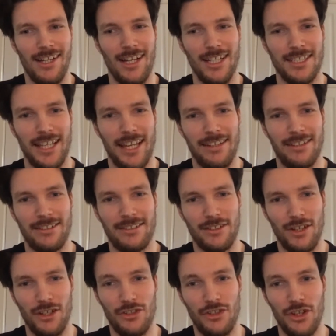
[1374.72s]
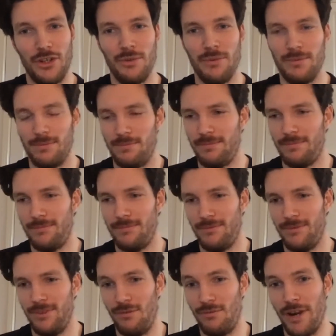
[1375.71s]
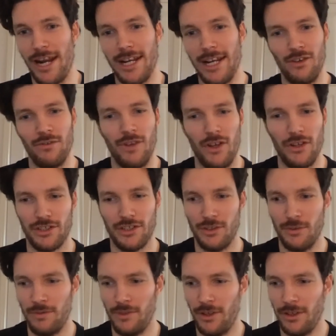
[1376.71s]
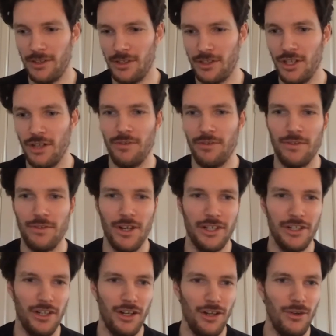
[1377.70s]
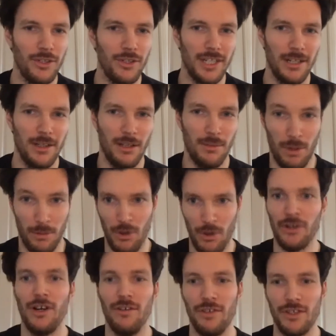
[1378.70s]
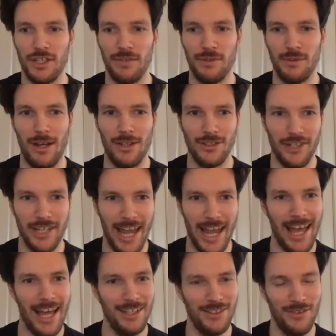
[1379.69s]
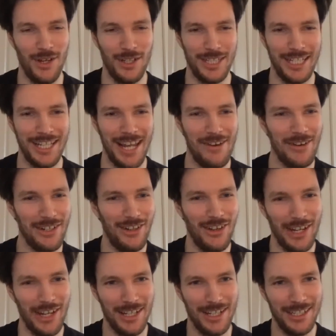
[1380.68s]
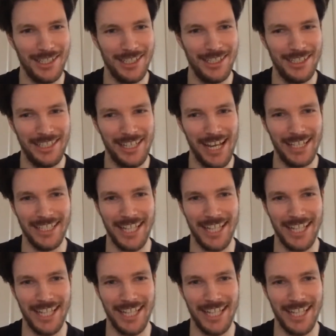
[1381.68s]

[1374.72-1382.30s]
said I really love like sort of like the stuff you've done in your looks, and among other stuff, so I was like, I said to Erica, like, Deann's